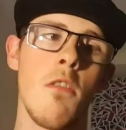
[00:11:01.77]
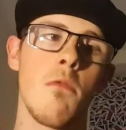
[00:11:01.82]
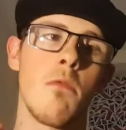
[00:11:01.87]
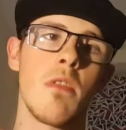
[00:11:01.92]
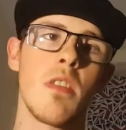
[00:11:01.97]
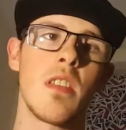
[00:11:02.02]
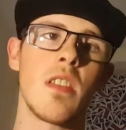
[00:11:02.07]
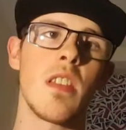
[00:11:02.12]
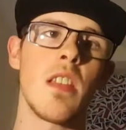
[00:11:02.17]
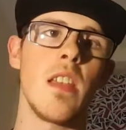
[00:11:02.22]

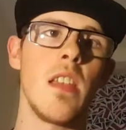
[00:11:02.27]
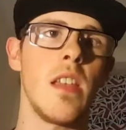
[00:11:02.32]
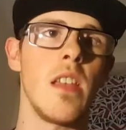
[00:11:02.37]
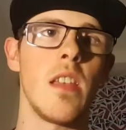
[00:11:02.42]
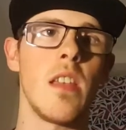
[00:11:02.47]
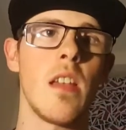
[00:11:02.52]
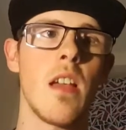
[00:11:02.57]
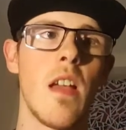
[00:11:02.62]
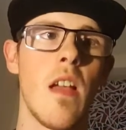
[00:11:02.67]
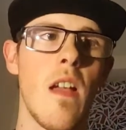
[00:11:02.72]
we
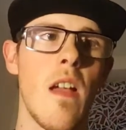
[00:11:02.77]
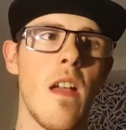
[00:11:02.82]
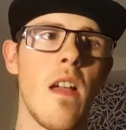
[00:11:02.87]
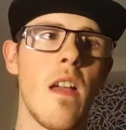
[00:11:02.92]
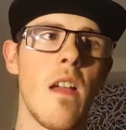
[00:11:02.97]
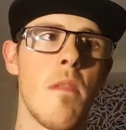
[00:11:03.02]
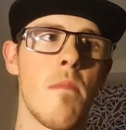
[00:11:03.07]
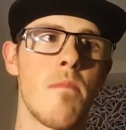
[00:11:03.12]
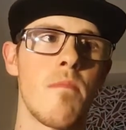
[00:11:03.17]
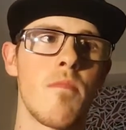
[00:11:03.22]
see
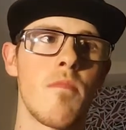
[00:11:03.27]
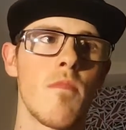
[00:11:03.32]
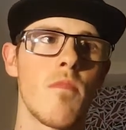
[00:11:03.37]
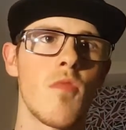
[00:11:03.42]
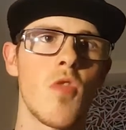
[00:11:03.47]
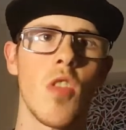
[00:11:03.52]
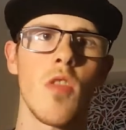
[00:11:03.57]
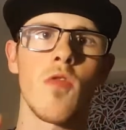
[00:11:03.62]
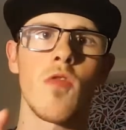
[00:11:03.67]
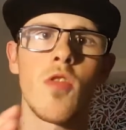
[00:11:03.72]

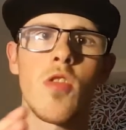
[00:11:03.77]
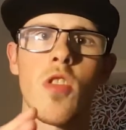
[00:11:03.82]
sort of